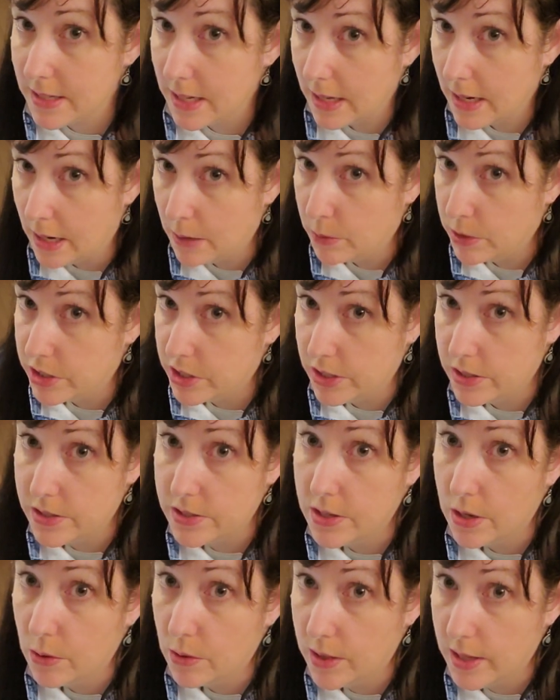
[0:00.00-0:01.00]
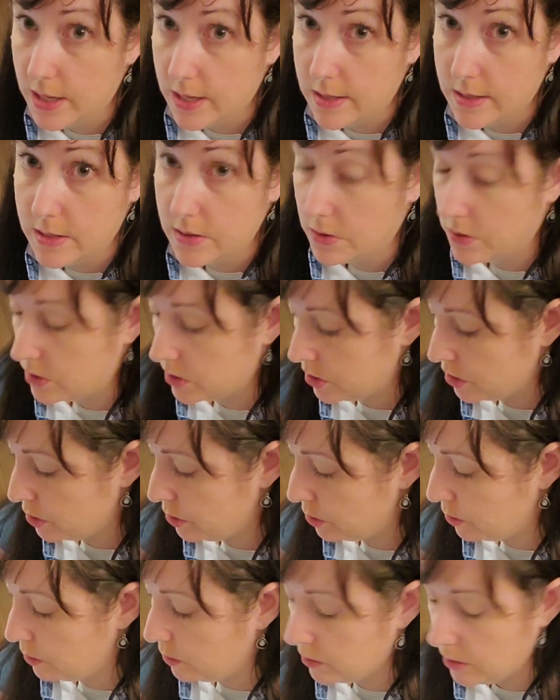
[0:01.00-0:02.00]
and I would just sew this
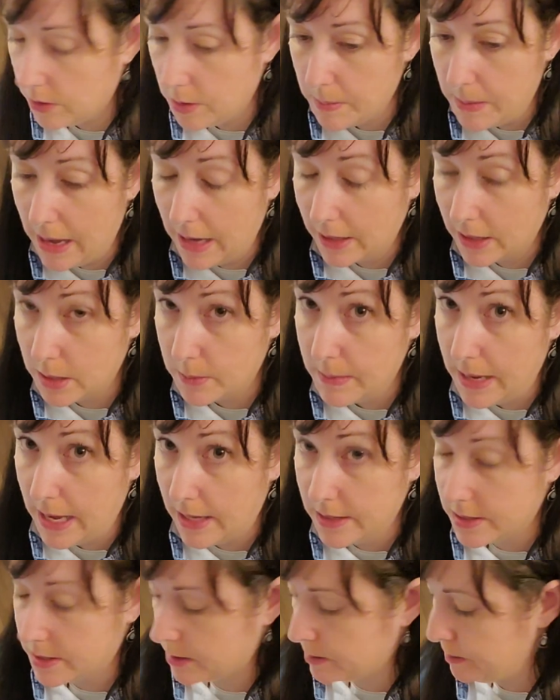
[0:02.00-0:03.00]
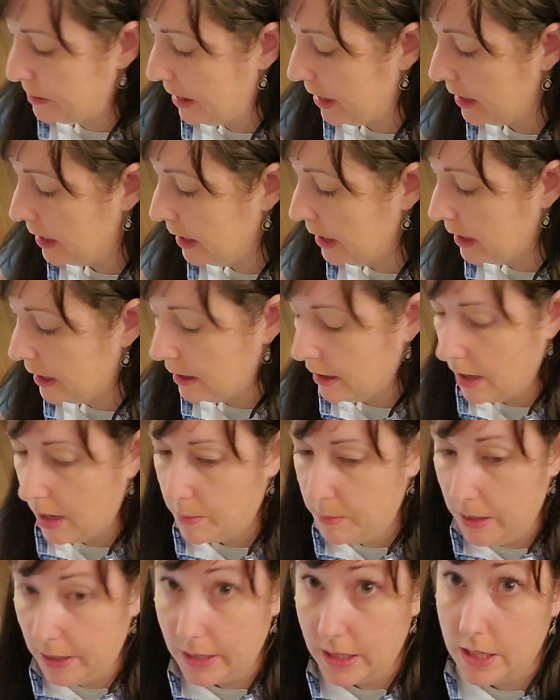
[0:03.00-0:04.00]
to the back of the mask, but I'm
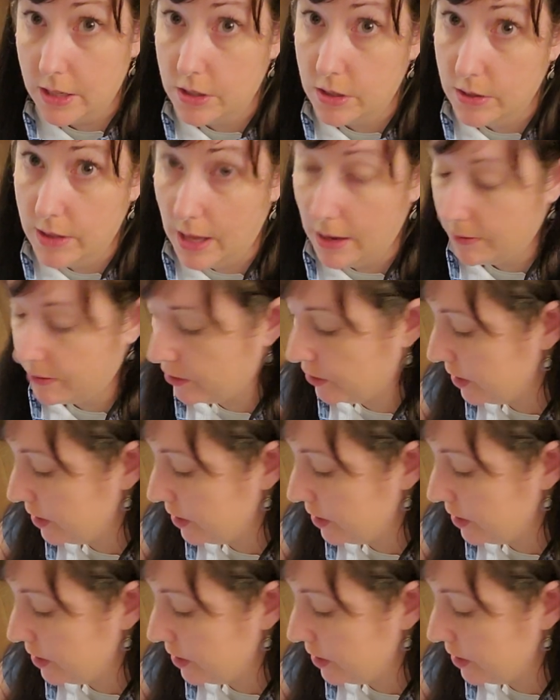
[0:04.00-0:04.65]
not going to do that for